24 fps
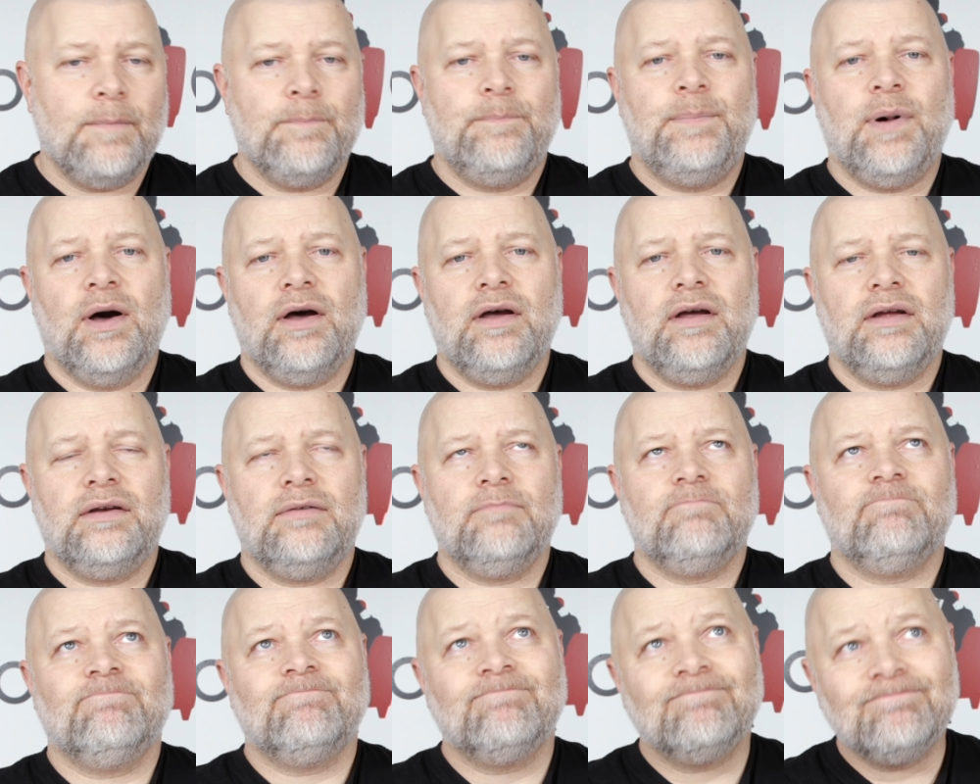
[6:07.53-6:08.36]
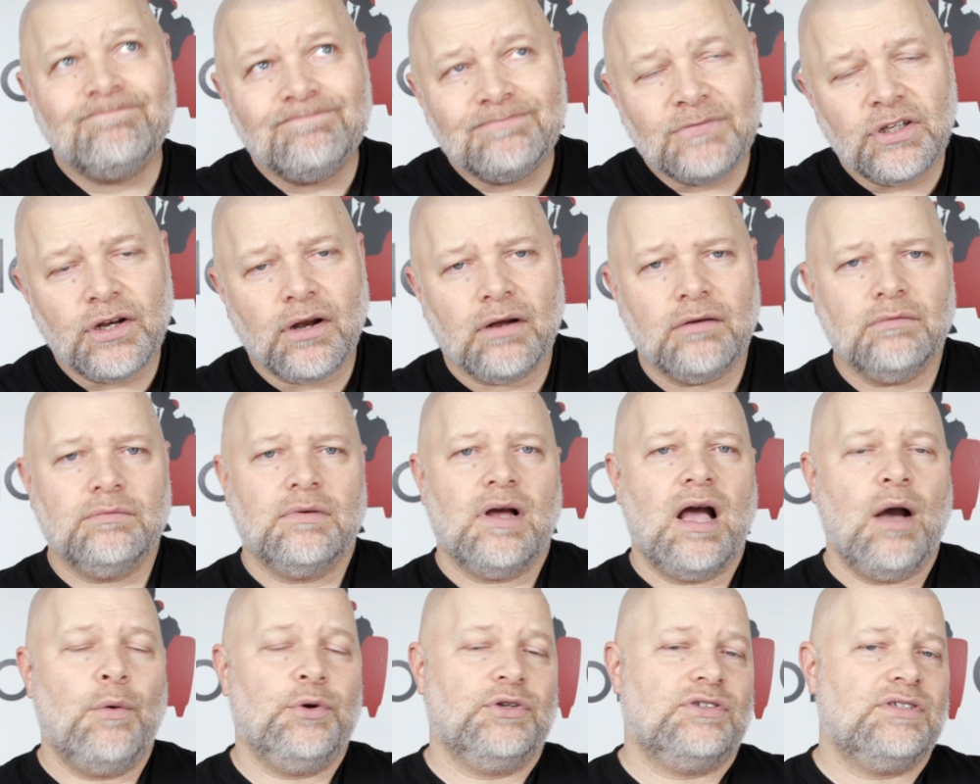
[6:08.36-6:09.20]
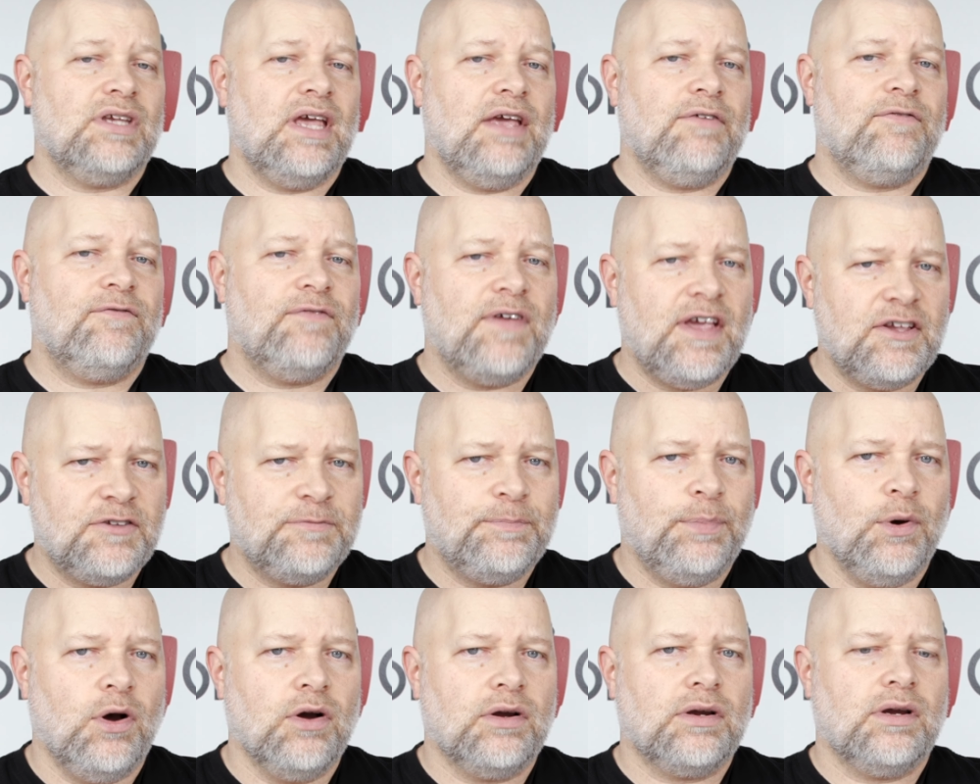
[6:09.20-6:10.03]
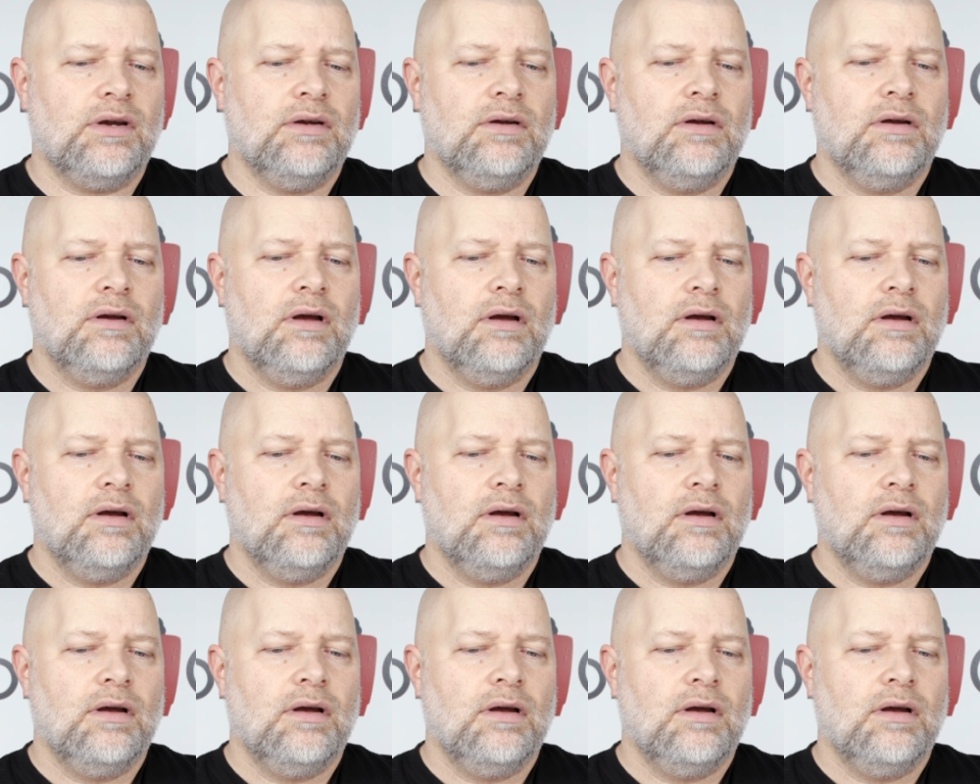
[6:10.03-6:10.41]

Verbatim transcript: but, you know, I would say Facebook